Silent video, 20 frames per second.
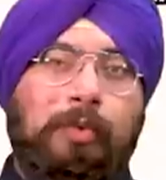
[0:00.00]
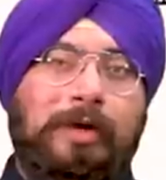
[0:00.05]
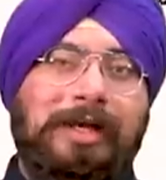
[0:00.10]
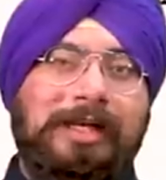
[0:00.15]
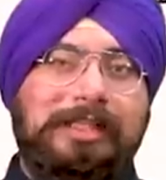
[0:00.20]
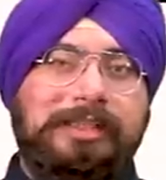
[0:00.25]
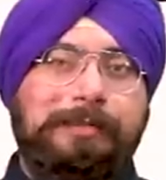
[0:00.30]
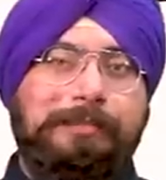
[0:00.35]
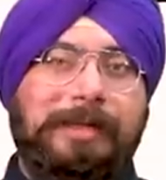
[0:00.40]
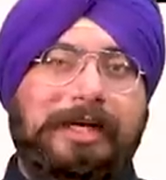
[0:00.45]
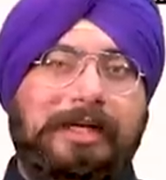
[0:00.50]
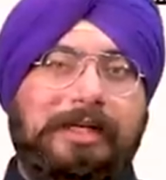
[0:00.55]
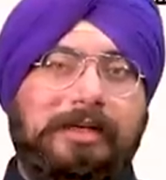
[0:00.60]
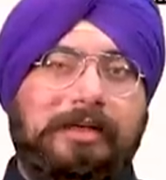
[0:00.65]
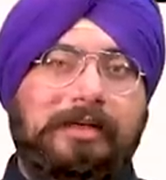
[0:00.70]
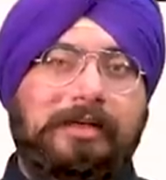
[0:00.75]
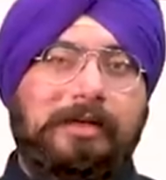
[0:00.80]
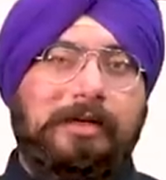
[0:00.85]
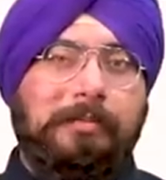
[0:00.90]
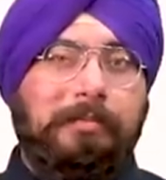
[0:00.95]
one aspect
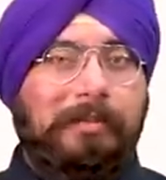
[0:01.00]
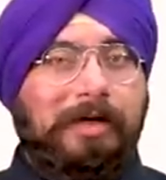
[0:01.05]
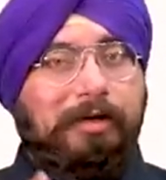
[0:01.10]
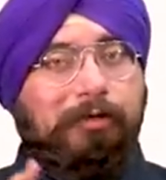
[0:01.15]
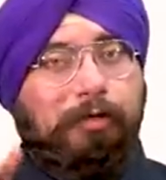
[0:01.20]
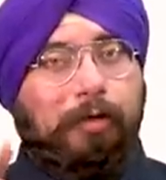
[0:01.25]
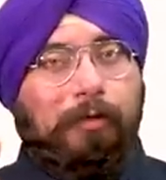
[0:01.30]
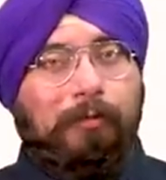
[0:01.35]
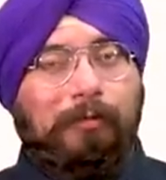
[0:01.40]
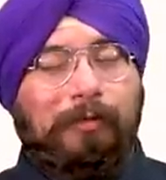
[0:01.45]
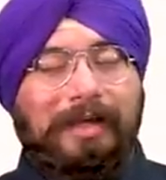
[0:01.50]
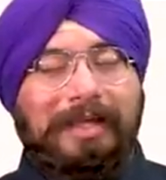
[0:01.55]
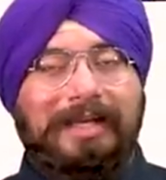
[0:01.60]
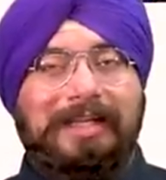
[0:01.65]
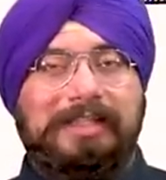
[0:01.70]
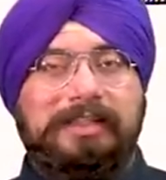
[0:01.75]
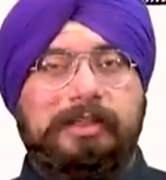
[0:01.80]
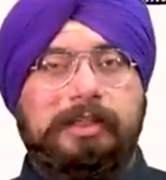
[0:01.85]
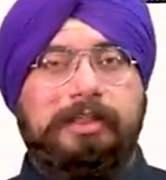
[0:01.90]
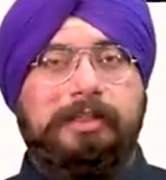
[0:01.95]
but from
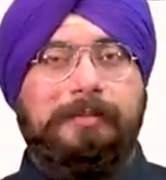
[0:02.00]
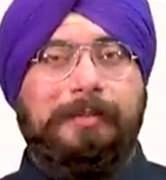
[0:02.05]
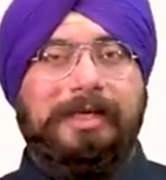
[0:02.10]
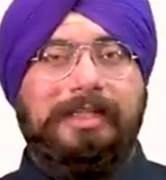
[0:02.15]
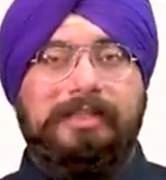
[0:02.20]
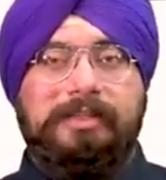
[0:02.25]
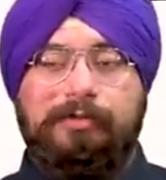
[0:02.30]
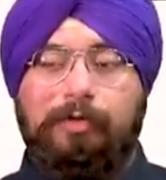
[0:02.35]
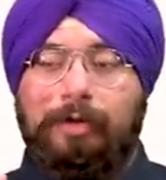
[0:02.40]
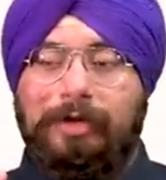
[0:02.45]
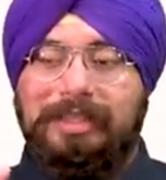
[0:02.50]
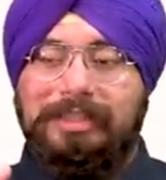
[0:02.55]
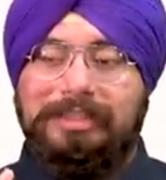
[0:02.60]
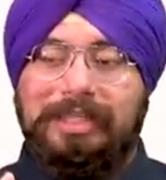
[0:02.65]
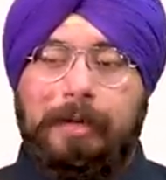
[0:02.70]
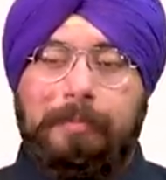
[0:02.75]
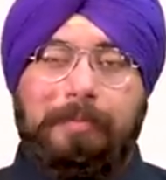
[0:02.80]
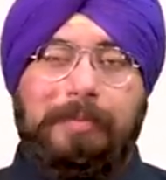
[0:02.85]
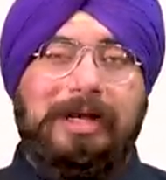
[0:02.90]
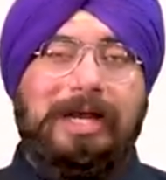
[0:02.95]
various aspects for
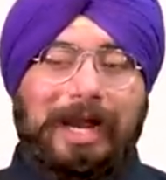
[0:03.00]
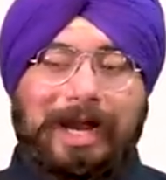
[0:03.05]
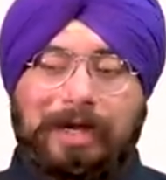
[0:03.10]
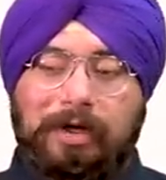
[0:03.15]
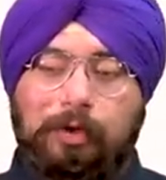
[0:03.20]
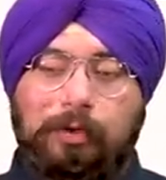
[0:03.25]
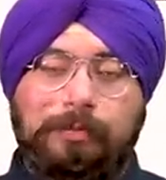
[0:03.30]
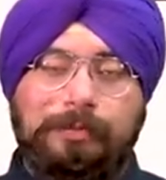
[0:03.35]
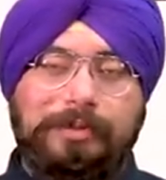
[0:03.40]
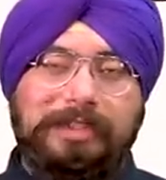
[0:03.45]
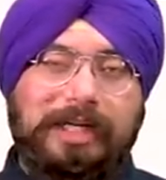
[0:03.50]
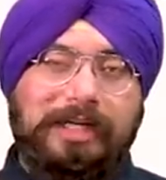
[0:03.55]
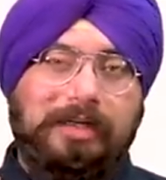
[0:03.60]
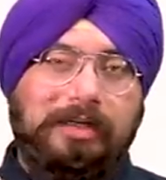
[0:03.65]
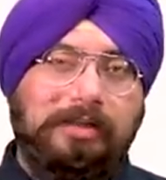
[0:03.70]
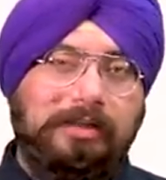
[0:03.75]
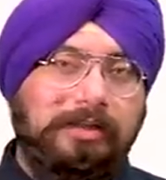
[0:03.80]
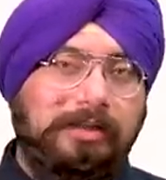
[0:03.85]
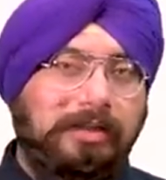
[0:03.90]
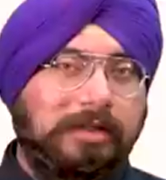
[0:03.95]
example handloom
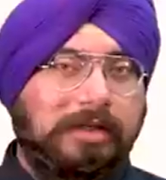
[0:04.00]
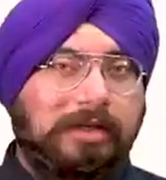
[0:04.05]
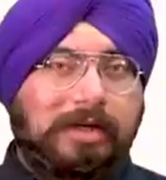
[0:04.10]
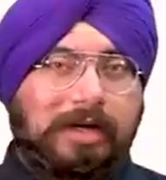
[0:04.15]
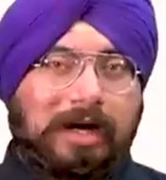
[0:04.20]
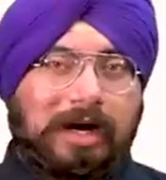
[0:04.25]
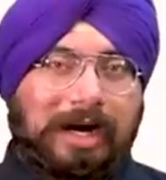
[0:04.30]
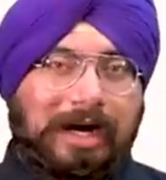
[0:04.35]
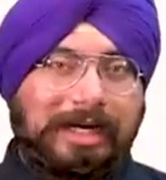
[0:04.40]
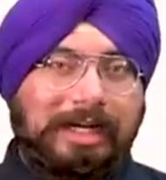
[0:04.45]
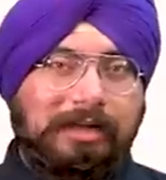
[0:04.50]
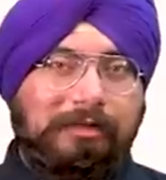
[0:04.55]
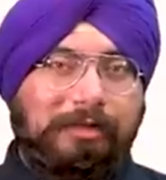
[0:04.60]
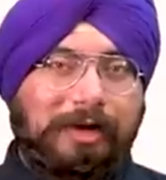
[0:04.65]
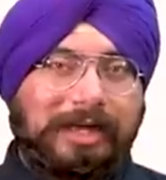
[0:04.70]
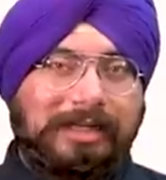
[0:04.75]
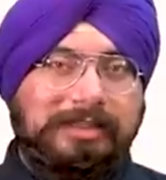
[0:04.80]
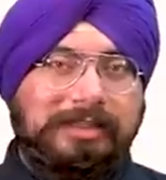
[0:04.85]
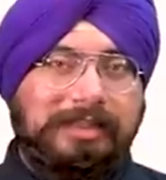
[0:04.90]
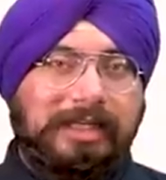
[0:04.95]
sector
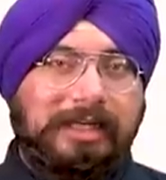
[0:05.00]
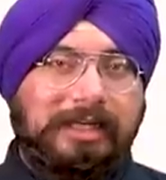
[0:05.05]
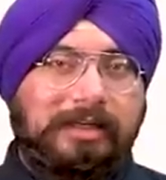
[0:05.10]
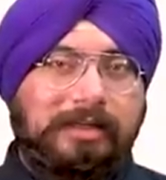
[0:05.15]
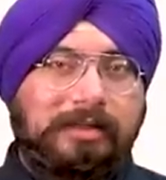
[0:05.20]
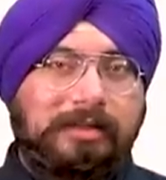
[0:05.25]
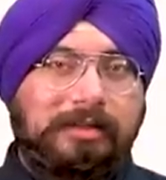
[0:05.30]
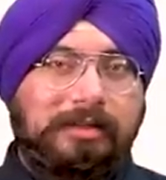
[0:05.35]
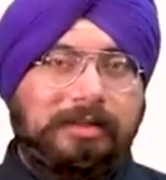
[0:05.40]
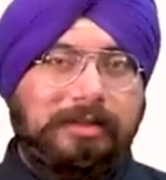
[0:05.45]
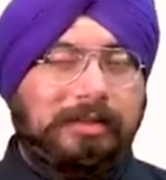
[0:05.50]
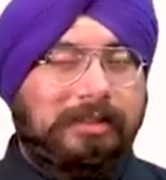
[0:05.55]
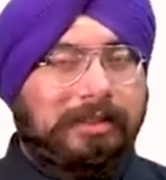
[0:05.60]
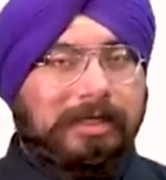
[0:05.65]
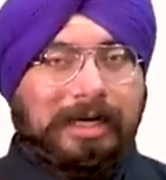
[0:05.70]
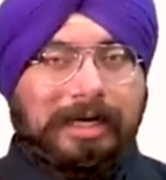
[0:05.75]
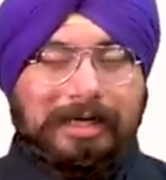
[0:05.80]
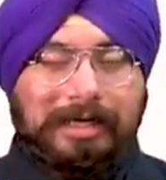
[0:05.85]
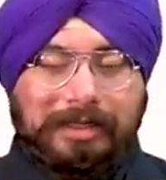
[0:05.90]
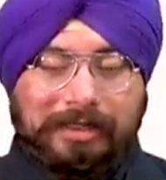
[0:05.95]
artifact sector
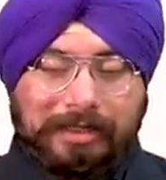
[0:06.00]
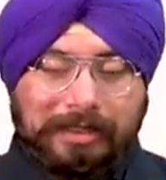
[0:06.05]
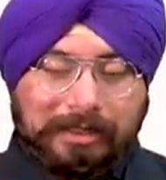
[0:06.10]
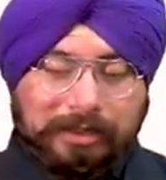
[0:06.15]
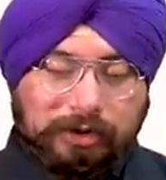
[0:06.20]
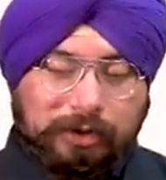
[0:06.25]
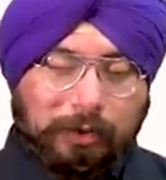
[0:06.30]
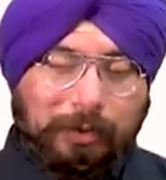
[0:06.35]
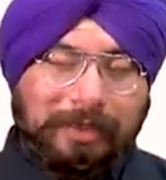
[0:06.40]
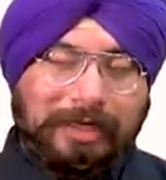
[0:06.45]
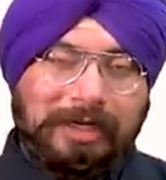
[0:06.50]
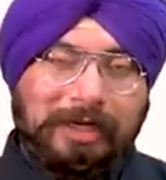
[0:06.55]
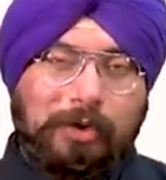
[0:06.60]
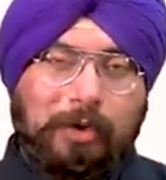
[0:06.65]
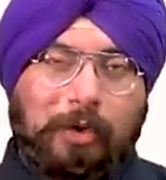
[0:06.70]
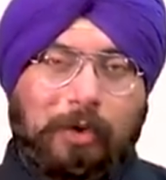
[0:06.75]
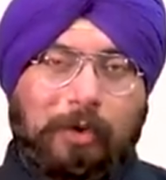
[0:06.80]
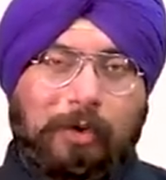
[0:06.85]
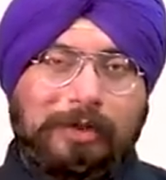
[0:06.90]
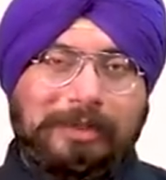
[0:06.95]
right so in
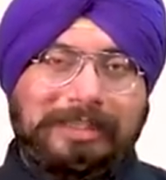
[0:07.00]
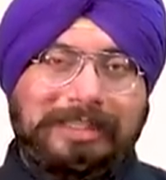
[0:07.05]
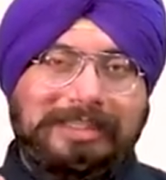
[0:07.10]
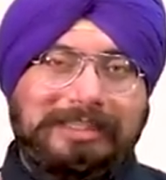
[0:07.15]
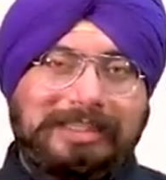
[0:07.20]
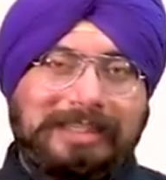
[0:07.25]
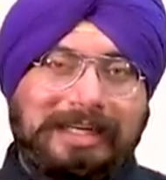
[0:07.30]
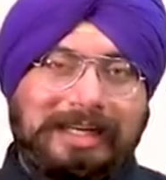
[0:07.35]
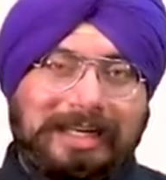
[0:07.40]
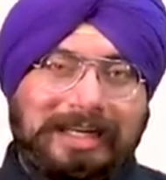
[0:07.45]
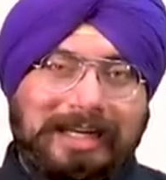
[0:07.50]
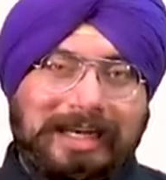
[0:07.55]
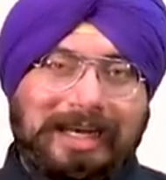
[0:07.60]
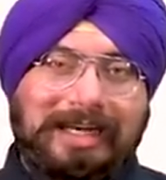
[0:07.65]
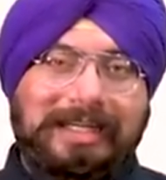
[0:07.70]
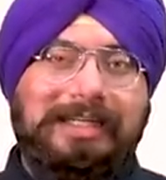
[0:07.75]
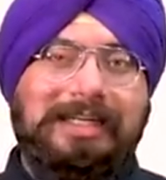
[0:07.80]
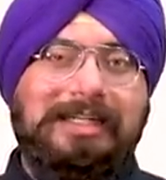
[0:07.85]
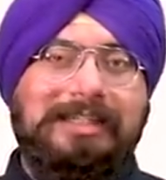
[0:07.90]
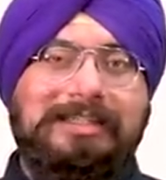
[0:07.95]
all these
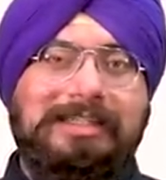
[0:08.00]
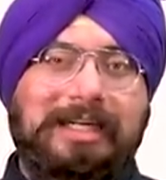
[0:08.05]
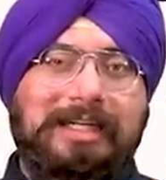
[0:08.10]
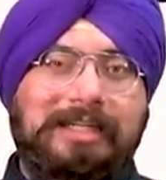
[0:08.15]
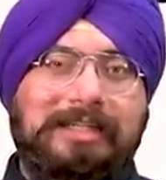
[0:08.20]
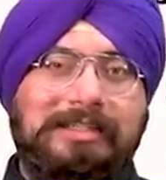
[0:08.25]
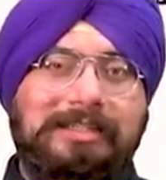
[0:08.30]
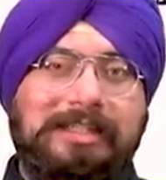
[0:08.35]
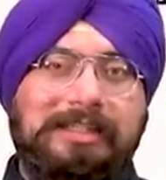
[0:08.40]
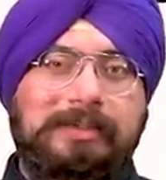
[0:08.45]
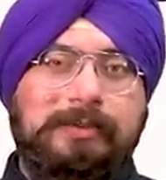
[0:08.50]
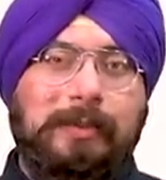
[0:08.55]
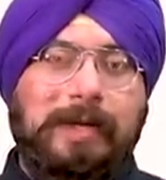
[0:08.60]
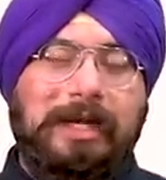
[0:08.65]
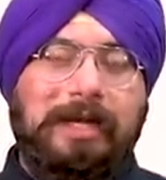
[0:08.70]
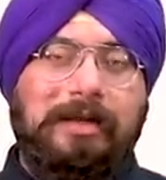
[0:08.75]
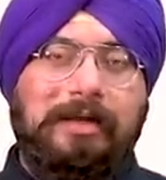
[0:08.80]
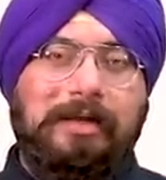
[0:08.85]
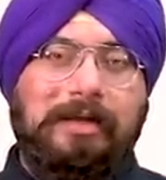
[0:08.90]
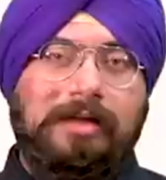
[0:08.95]
neglected sectors as well